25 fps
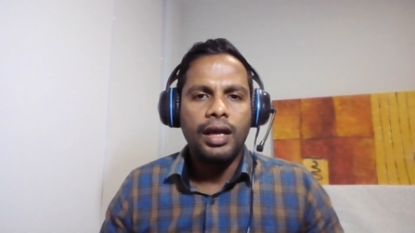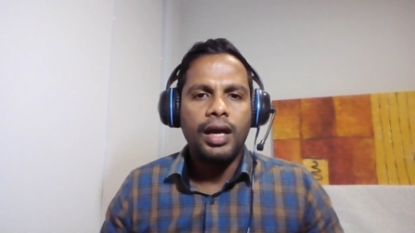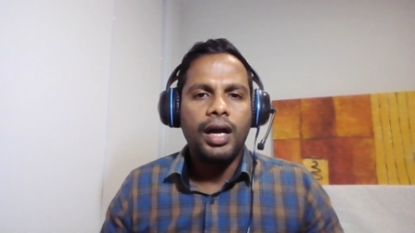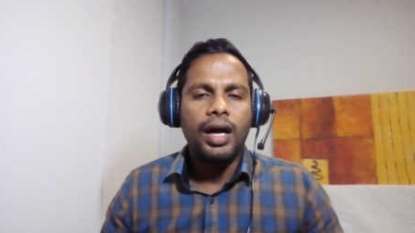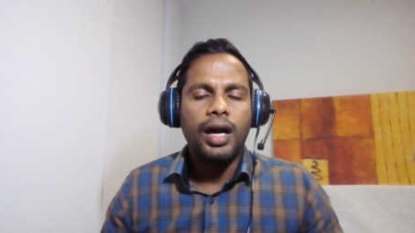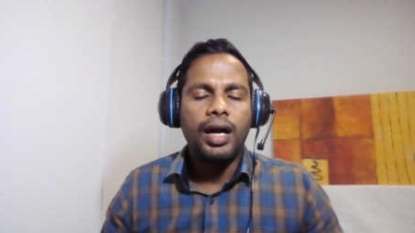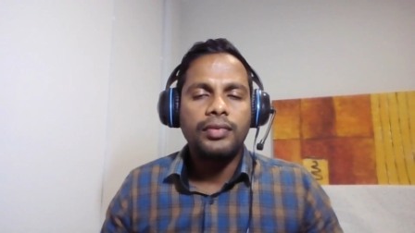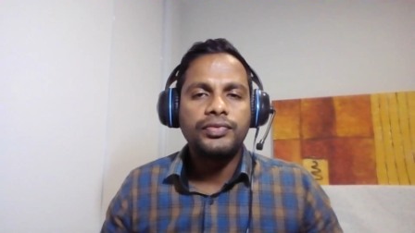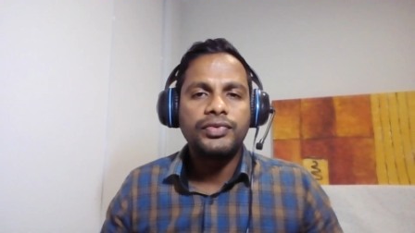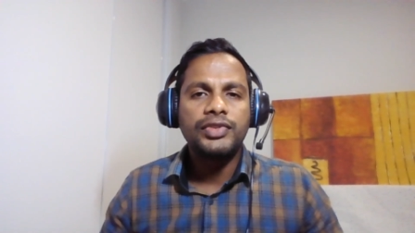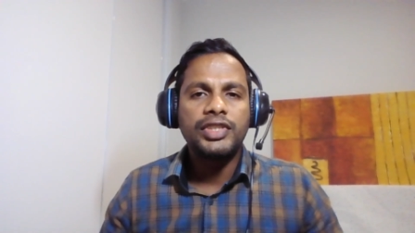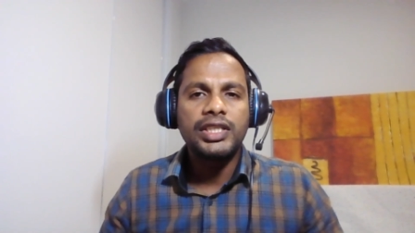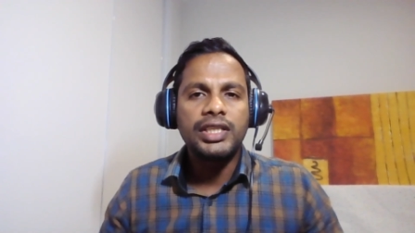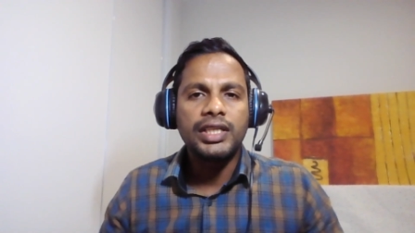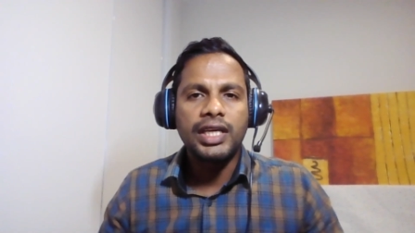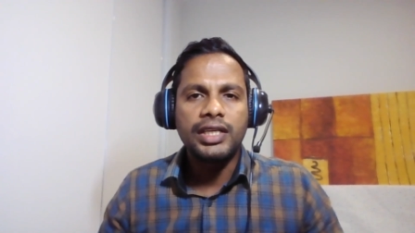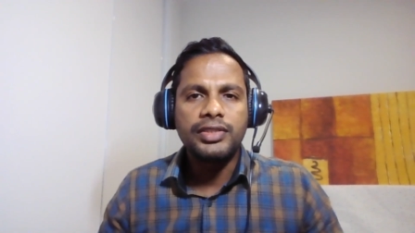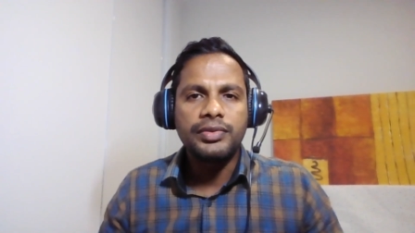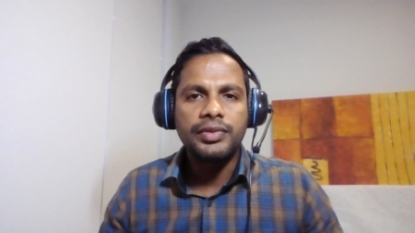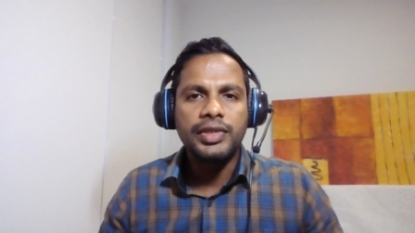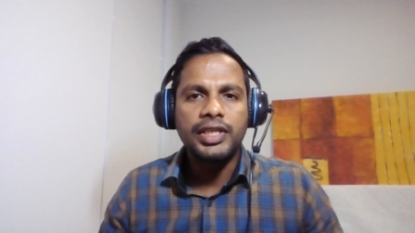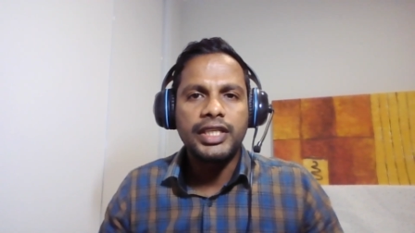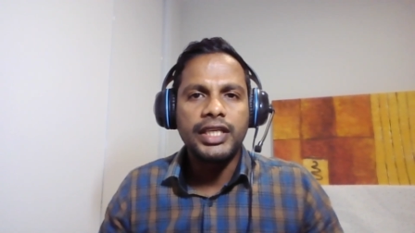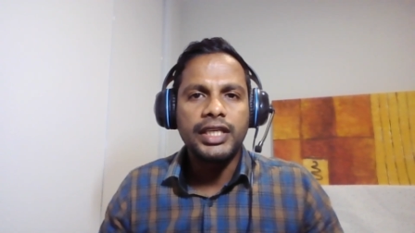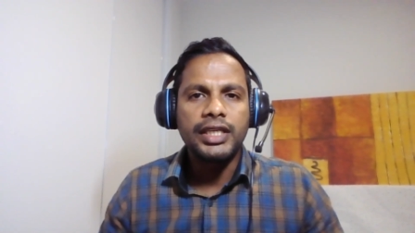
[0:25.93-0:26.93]
After
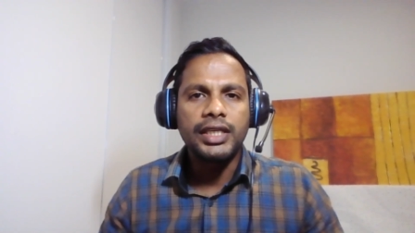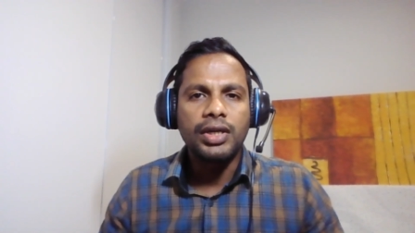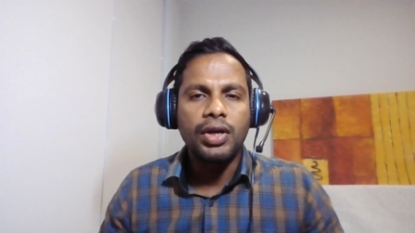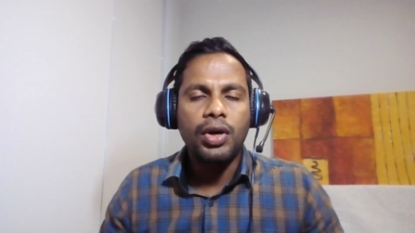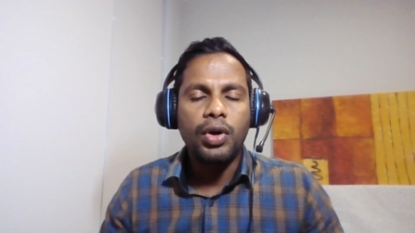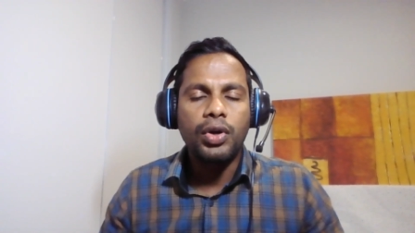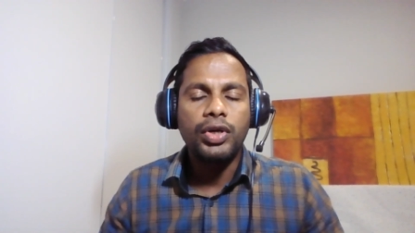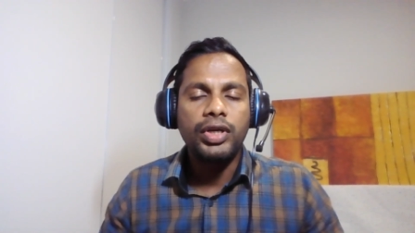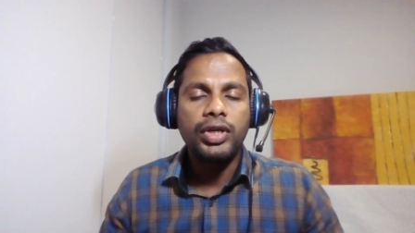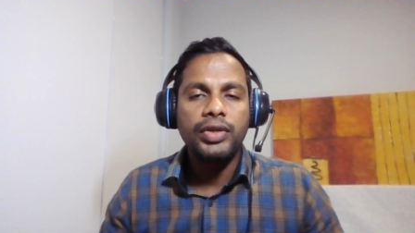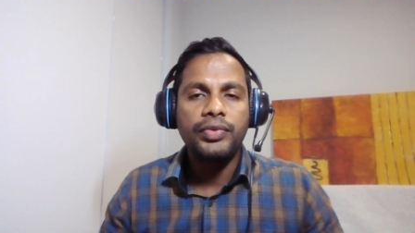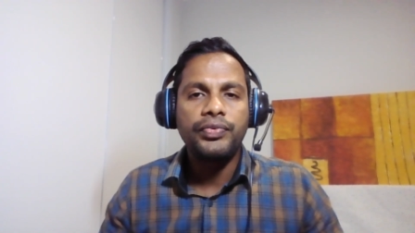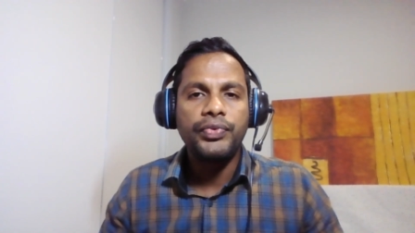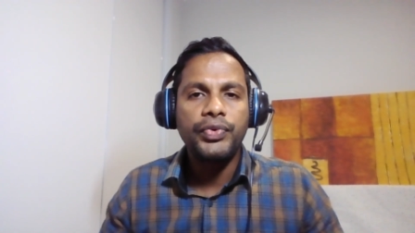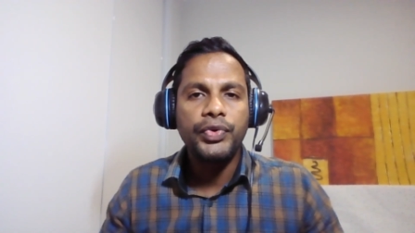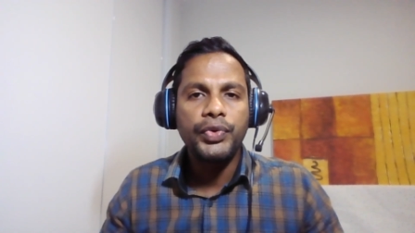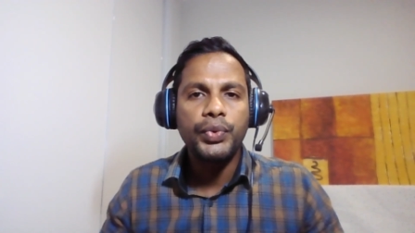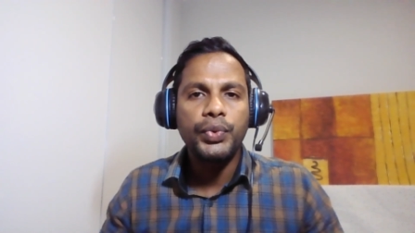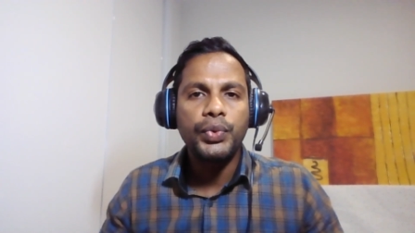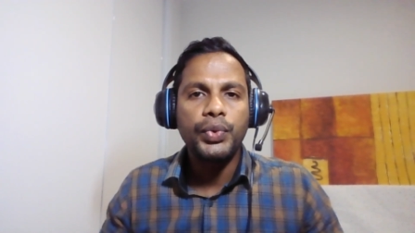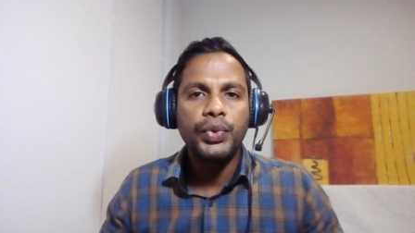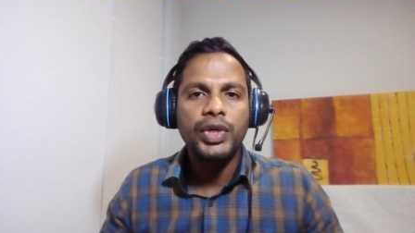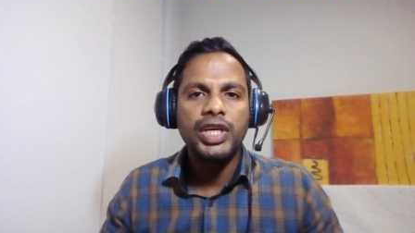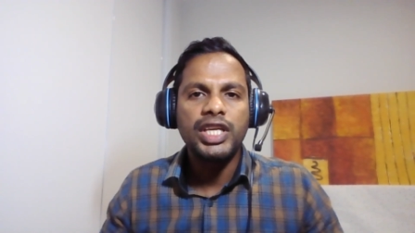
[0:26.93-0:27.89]
graduating, only few